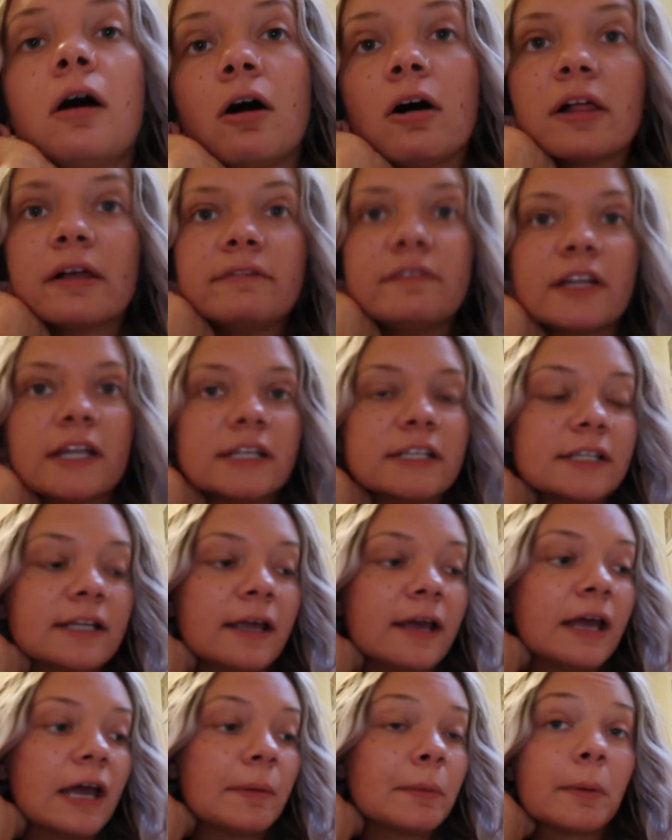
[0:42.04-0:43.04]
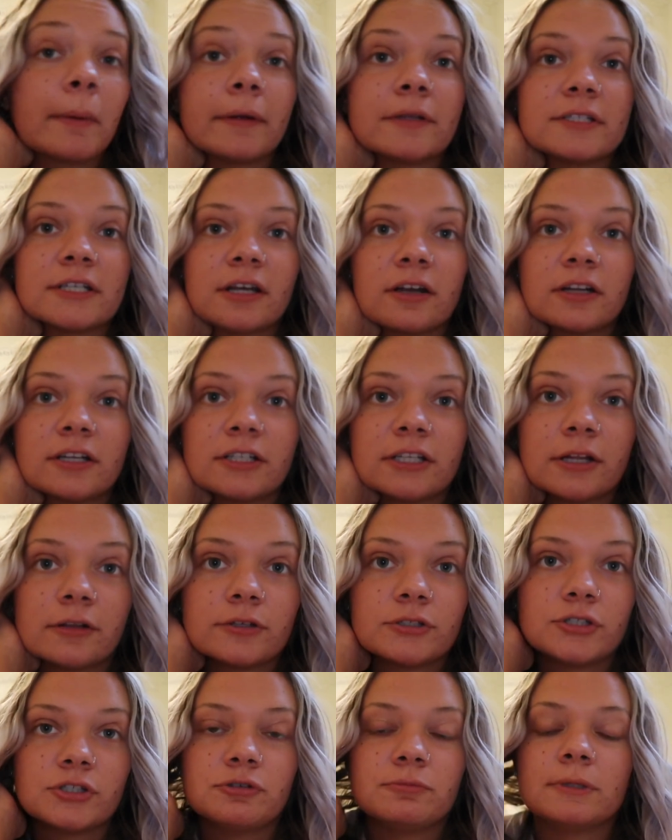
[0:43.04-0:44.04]
all I've done today, I'm about to get on
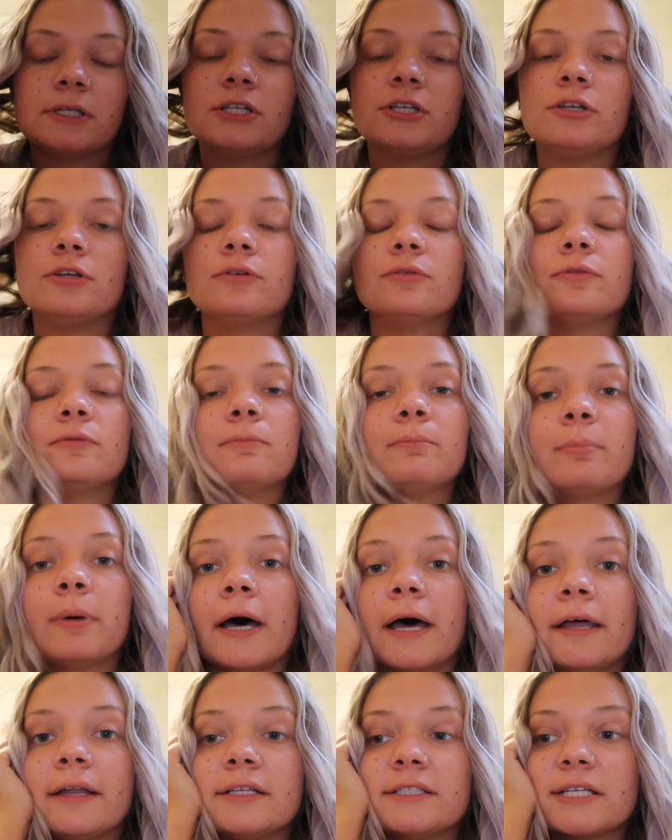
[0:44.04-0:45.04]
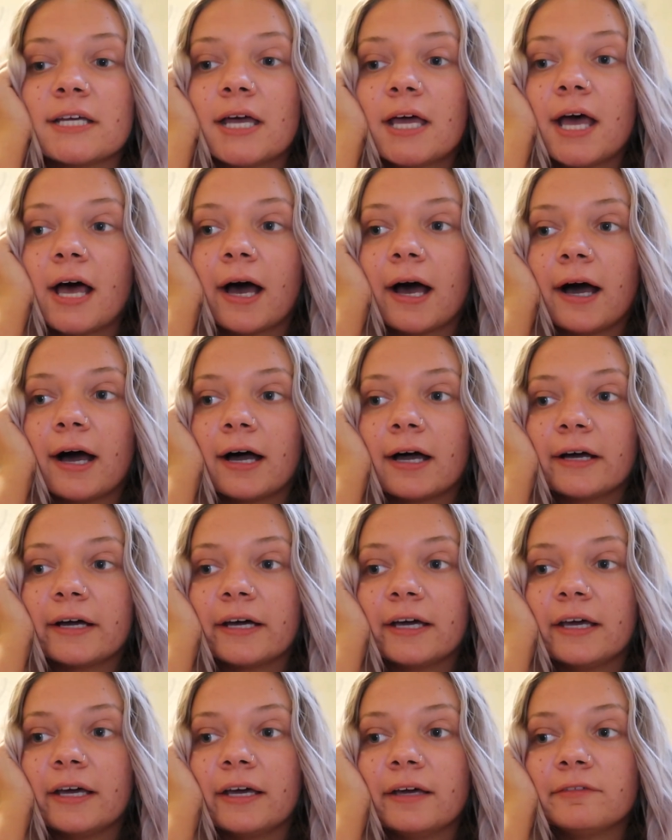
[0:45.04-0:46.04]
another Zoom at noon, but
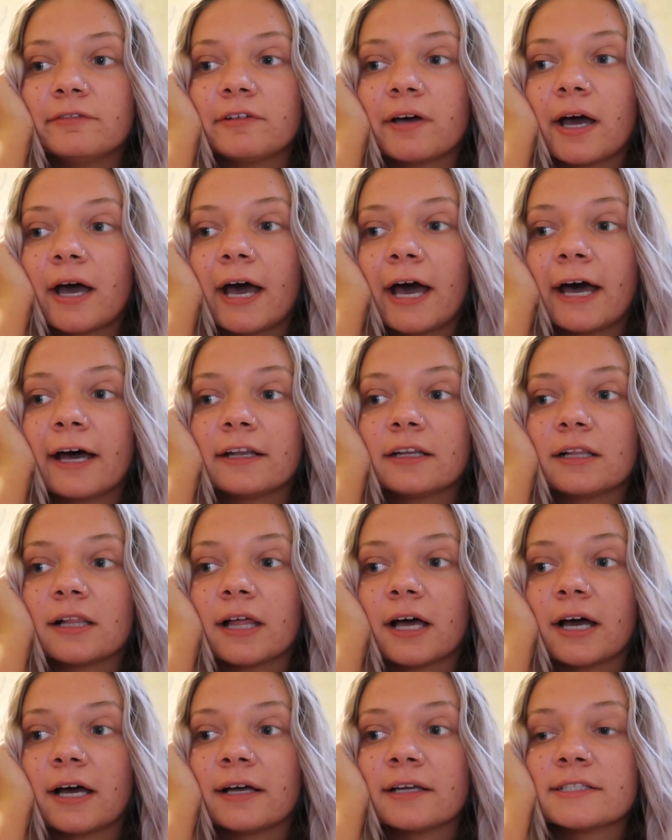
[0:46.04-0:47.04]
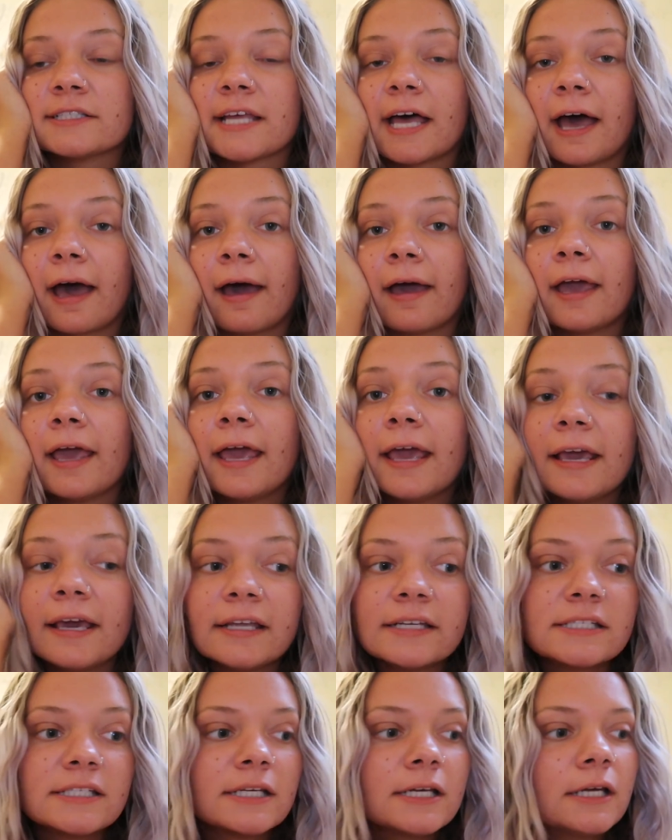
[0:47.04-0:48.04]
I've had class at
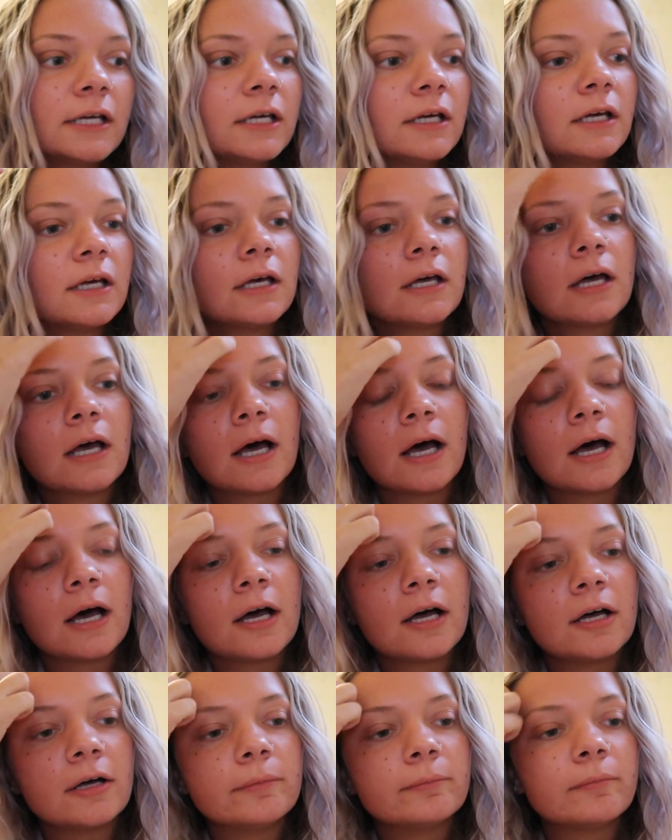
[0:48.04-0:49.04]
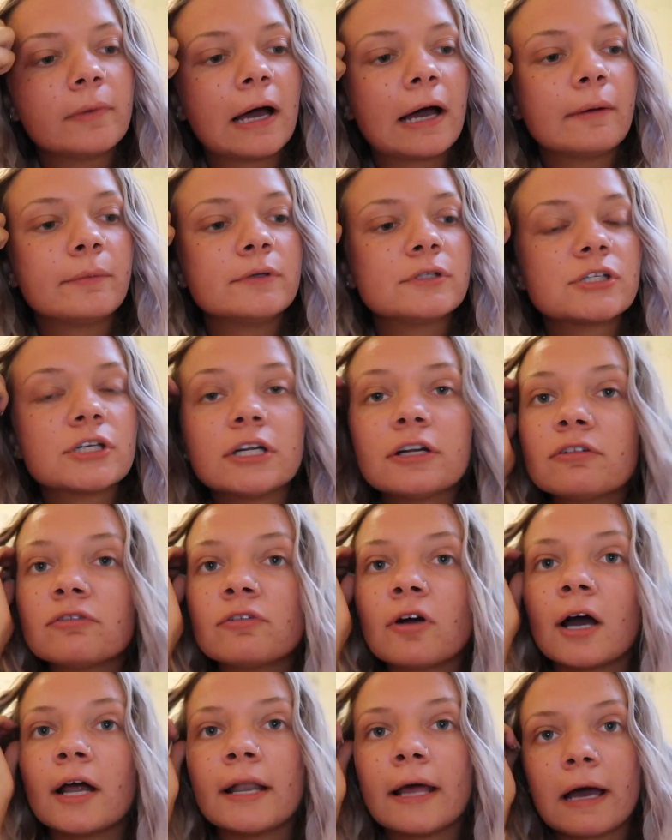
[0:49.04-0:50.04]
8. Um, I was gonna
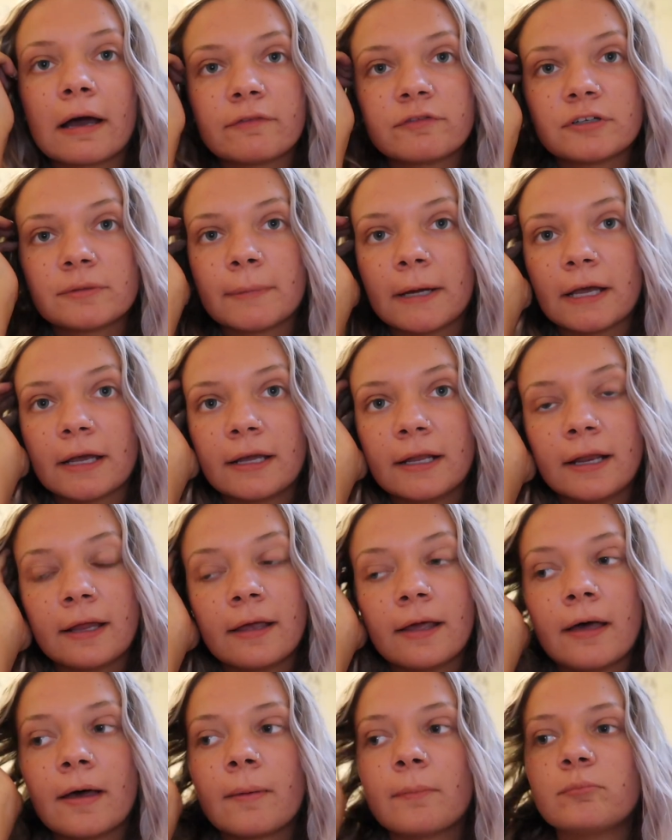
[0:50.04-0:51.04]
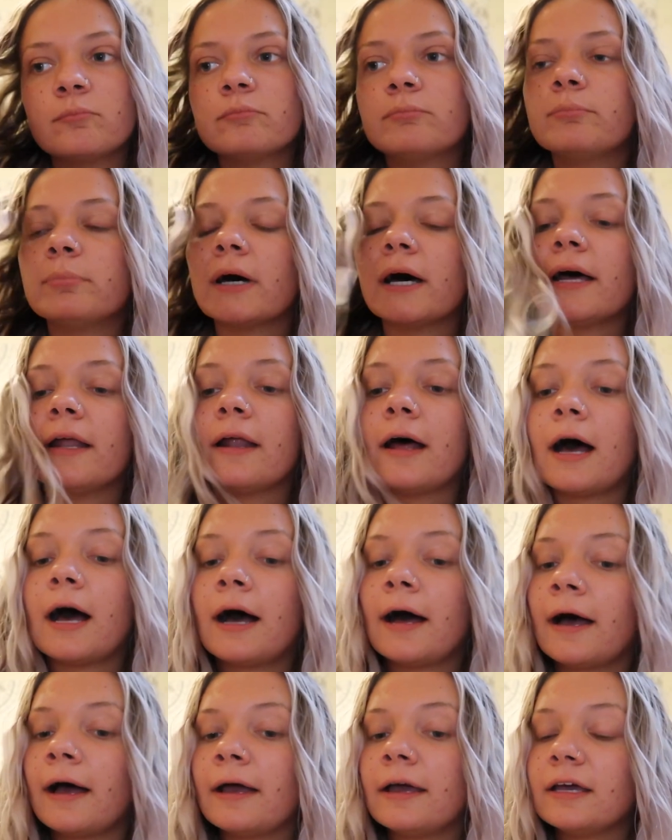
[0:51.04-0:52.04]
run after my 8 a.m., but
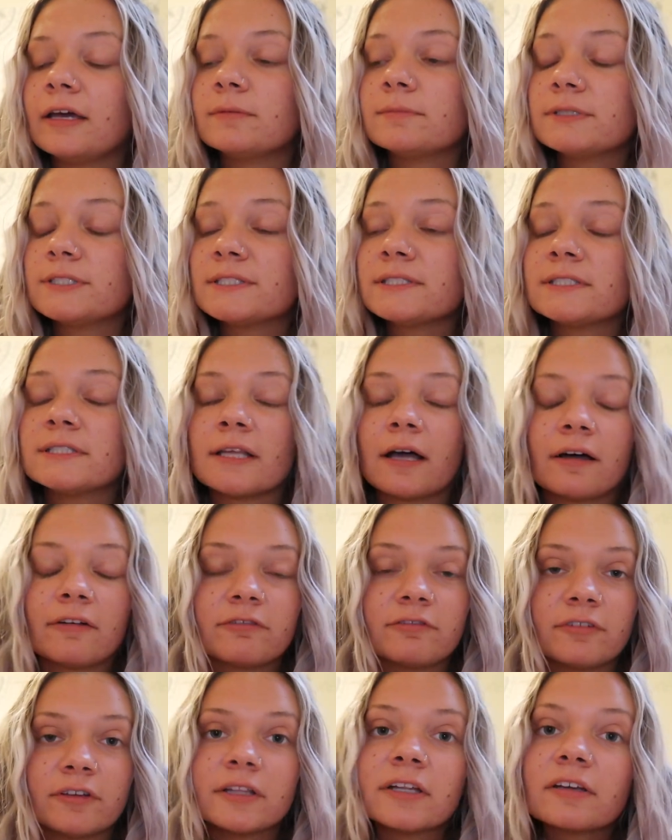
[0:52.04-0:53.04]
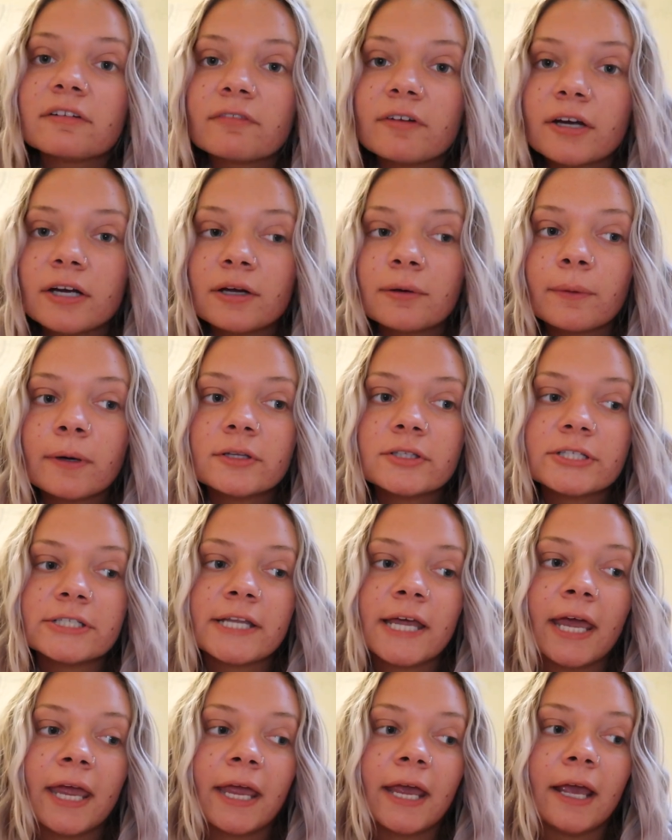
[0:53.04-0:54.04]
I am just not feeling very well
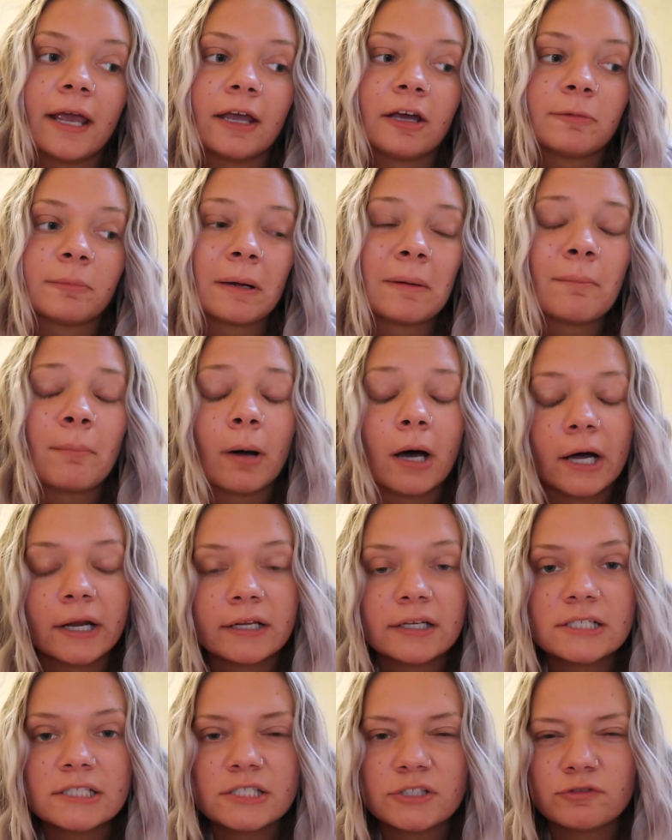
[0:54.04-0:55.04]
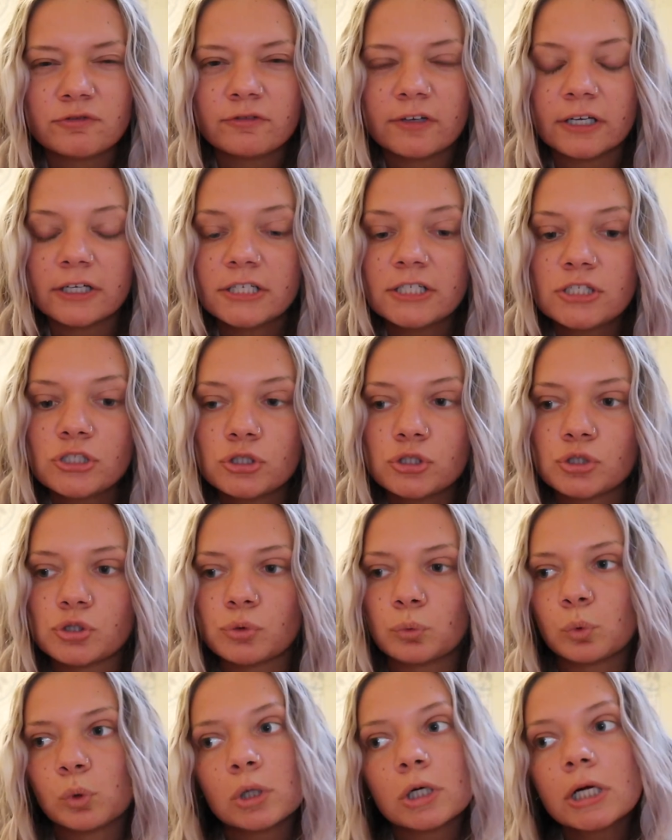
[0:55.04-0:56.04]
today, and my body is very
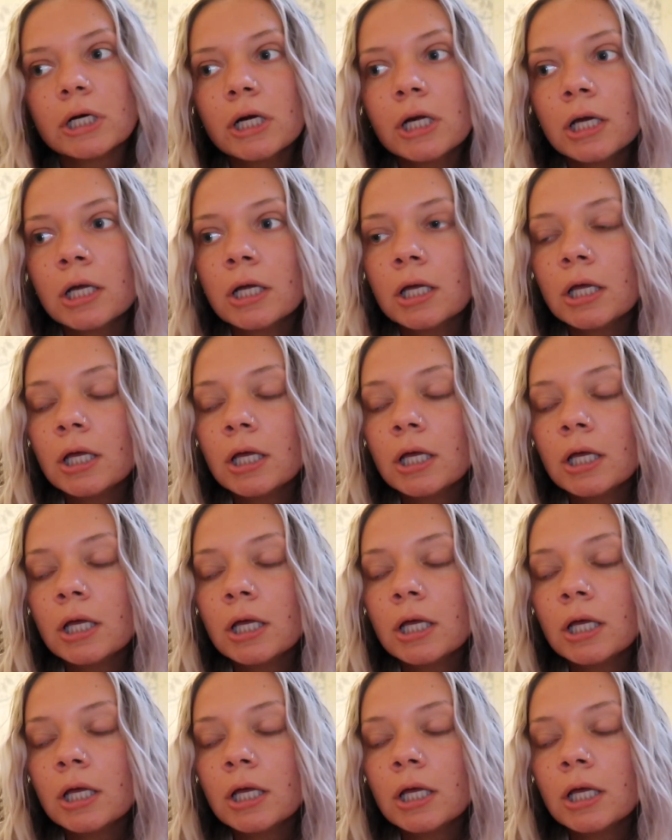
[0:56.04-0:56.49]
sore.